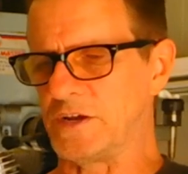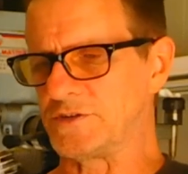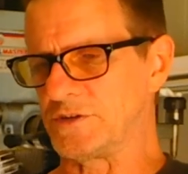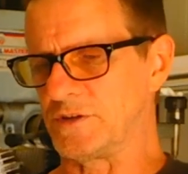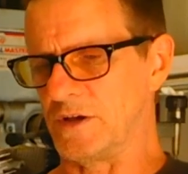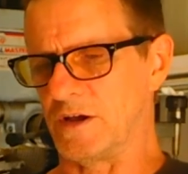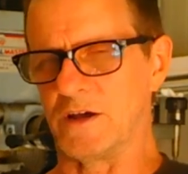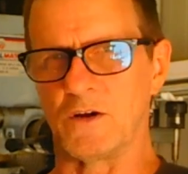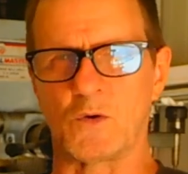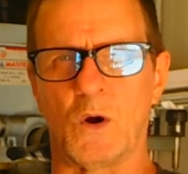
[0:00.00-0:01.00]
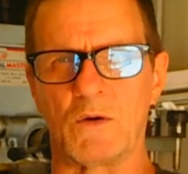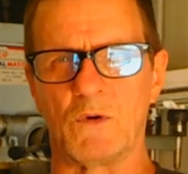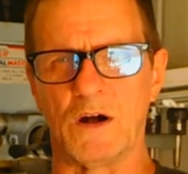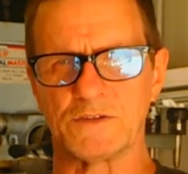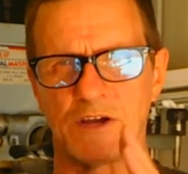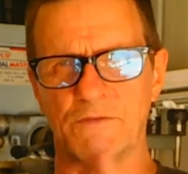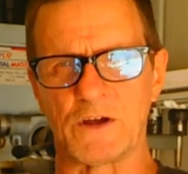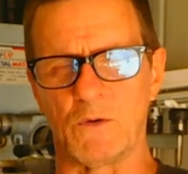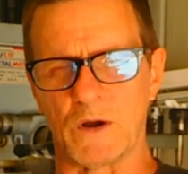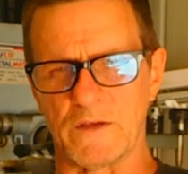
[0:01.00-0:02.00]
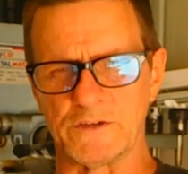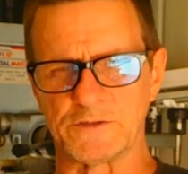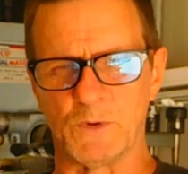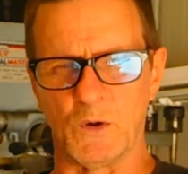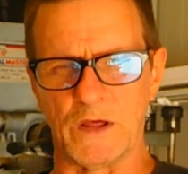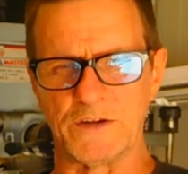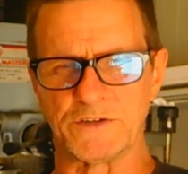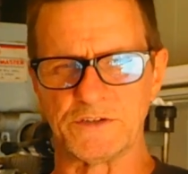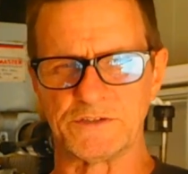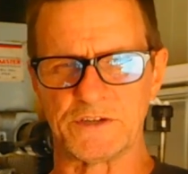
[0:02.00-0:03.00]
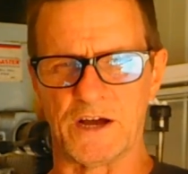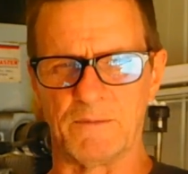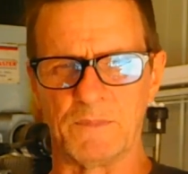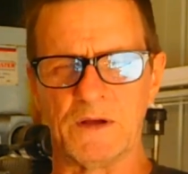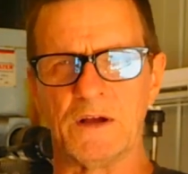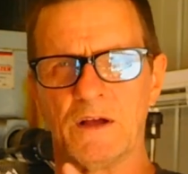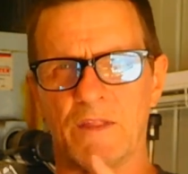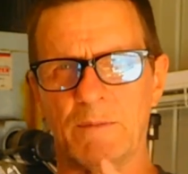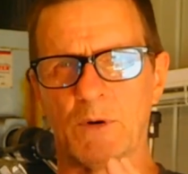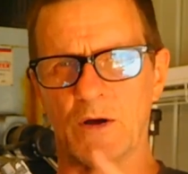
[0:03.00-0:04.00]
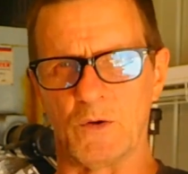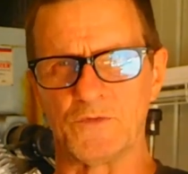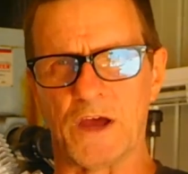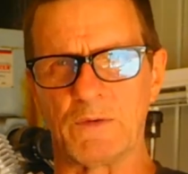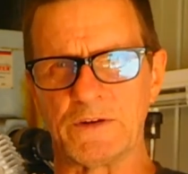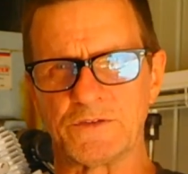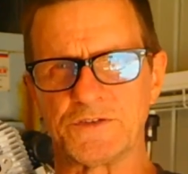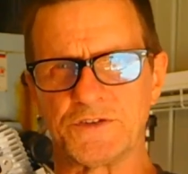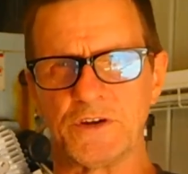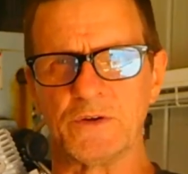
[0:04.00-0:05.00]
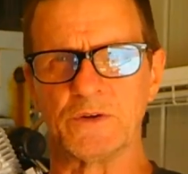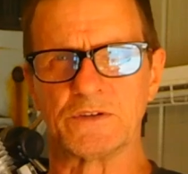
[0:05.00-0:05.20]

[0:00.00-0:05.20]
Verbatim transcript: engine that are not quite right, so if you've got one of these small engines, um, that might also interest you.